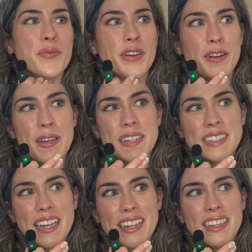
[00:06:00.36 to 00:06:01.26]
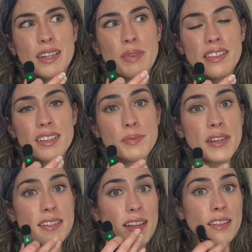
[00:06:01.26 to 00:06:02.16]
very excited about this
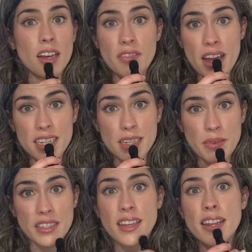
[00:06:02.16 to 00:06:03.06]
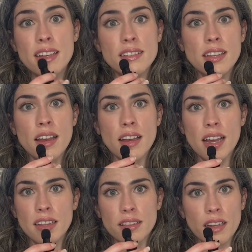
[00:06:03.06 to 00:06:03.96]
because I love academic settings.
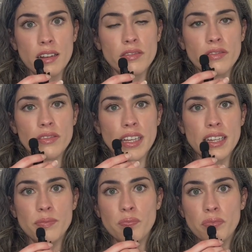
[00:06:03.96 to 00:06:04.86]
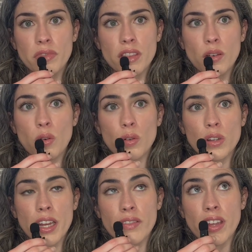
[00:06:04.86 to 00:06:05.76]
I love like the whole
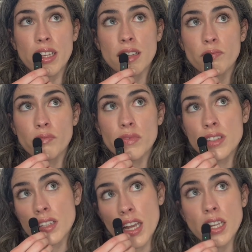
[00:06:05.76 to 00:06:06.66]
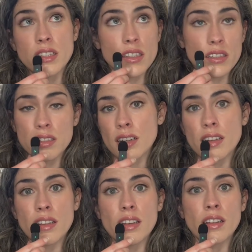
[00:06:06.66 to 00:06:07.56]
kind of like science and
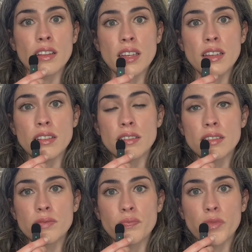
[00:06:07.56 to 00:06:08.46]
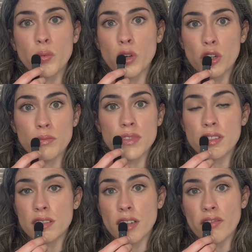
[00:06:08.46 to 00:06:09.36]
studying these worms
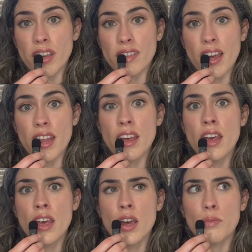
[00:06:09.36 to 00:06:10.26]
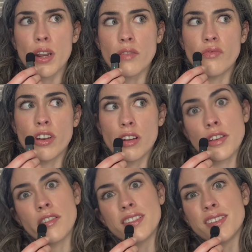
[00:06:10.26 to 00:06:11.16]
and stuff like that. But I'm very
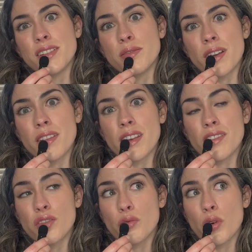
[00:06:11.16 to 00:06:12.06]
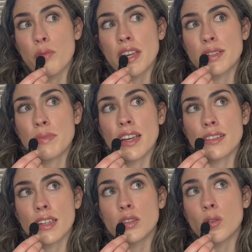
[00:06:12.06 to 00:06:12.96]
curious to see what I think of the romance because
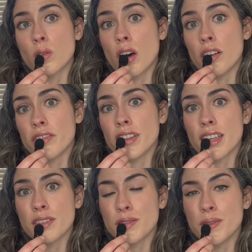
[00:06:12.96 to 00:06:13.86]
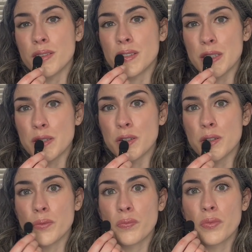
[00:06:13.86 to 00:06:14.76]
I don't often like student
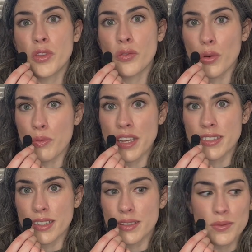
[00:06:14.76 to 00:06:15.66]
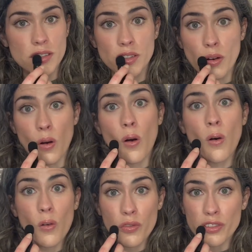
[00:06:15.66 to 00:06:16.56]
teacher romances. So
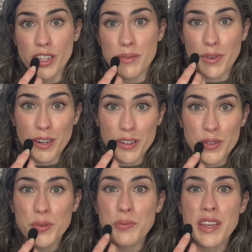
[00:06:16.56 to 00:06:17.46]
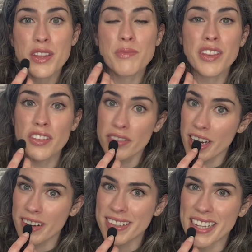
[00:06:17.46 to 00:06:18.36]
hopefully March will be the month of
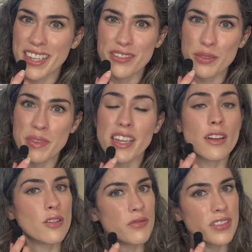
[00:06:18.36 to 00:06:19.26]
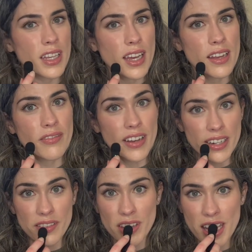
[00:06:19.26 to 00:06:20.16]
Carrie Lake for me, and hopefully I find
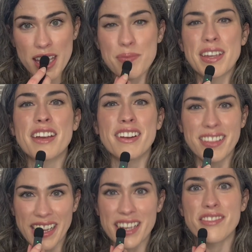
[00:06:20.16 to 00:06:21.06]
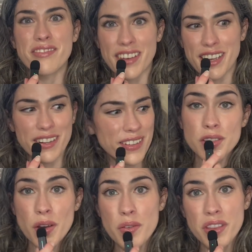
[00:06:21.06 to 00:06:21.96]
out that I am a Carrie Lake fan.
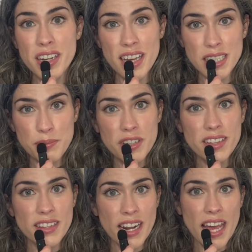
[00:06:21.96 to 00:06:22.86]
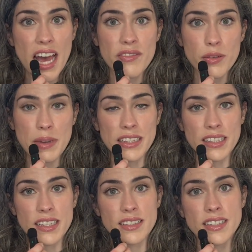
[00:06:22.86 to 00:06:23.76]
So the next book that I have on my
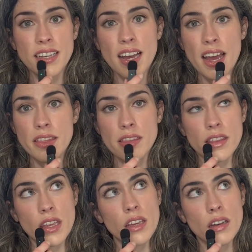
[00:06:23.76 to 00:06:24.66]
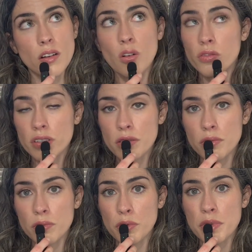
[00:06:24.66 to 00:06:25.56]
list, I think hopefully
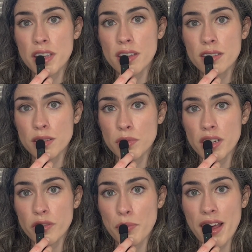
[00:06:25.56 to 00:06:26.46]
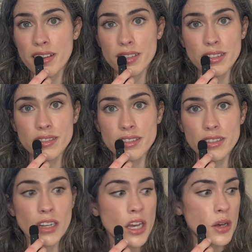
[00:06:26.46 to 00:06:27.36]
will be somewhat of a palate
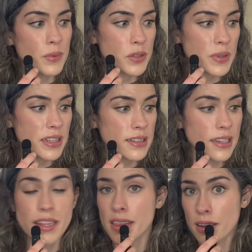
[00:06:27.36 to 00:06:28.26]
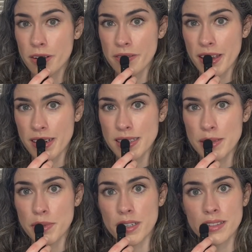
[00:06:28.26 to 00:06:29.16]
cleanser between these like thicker fantasy
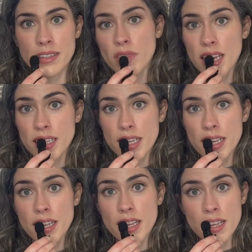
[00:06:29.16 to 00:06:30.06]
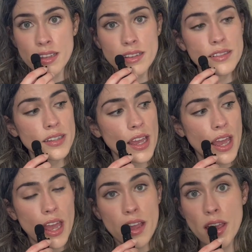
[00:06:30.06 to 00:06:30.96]
books, and it is
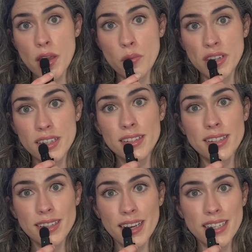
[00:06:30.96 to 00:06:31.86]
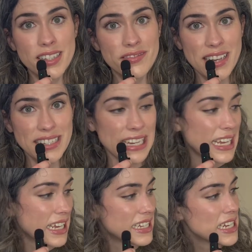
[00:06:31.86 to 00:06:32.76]
A Witch's Guide to Fake
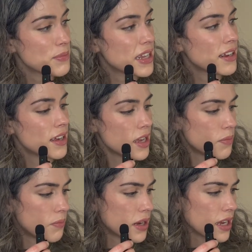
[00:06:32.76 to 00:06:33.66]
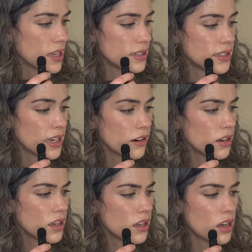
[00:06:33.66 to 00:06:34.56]
Dating a Demon by
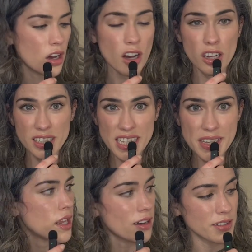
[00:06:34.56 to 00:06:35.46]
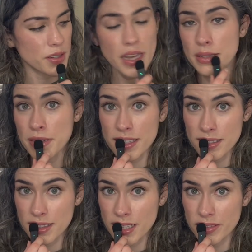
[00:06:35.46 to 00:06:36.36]
Sarah Hawley. It also has plants
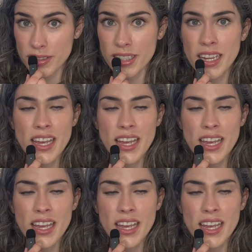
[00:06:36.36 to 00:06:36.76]
on the cover,